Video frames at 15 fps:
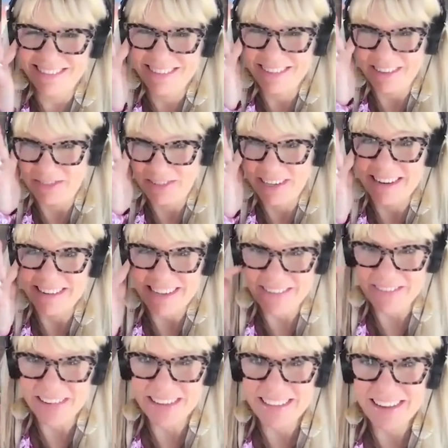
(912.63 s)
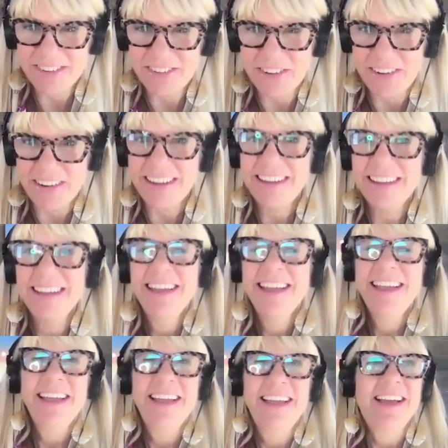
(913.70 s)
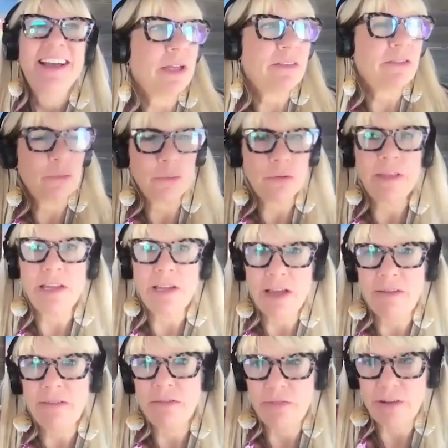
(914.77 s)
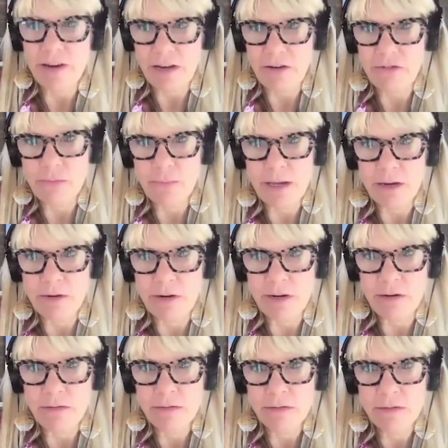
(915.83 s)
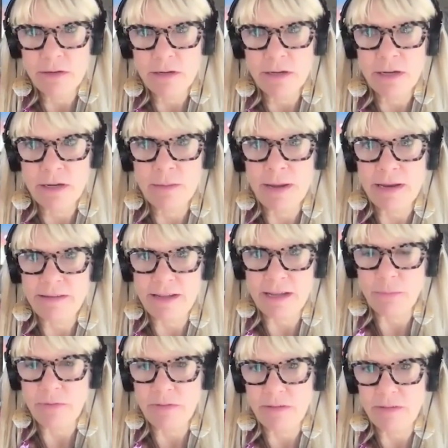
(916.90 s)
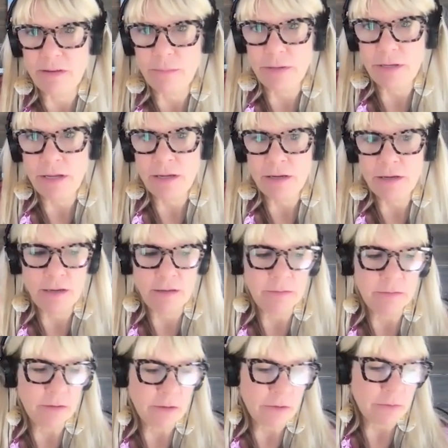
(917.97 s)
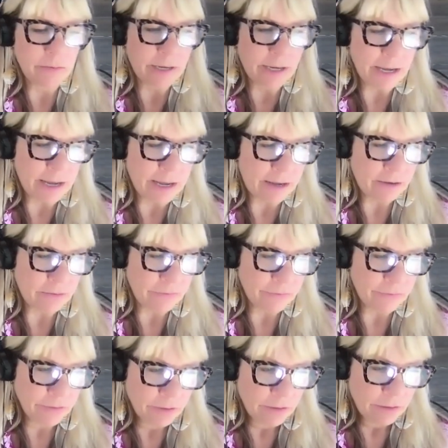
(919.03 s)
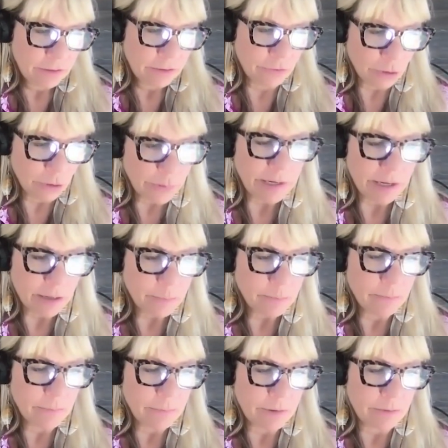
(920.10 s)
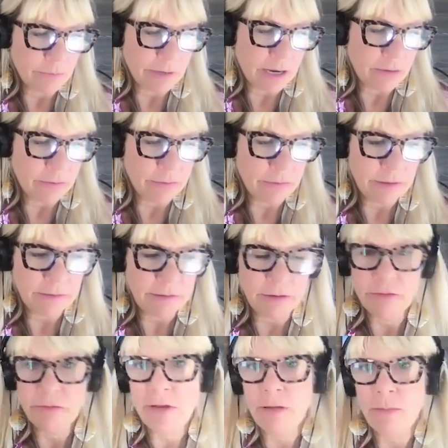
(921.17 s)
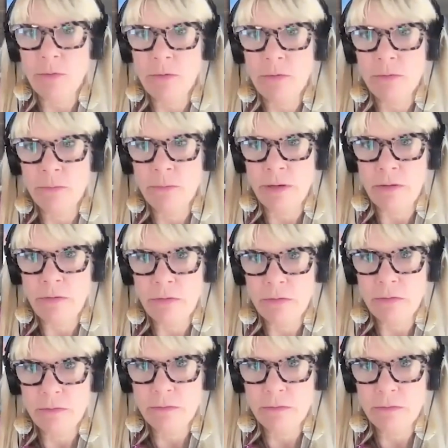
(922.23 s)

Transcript: so we're going to dive into that journey. It's cool that you have the financial background. Uh, my dad was a CPA. And so I have growing up around the dinner table with